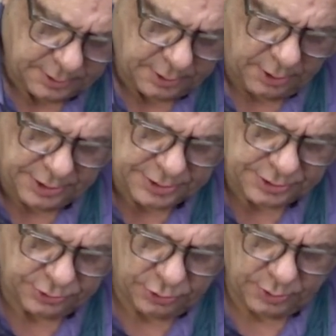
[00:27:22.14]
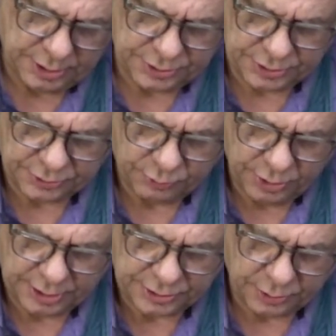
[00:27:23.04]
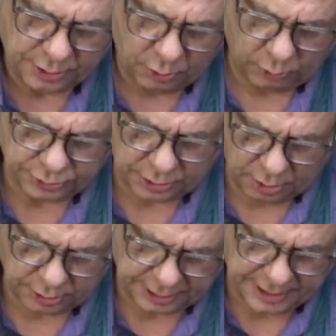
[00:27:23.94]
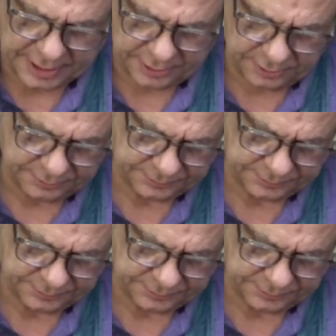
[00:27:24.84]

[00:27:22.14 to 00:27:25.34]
All this is doing is just really so it holds it all together.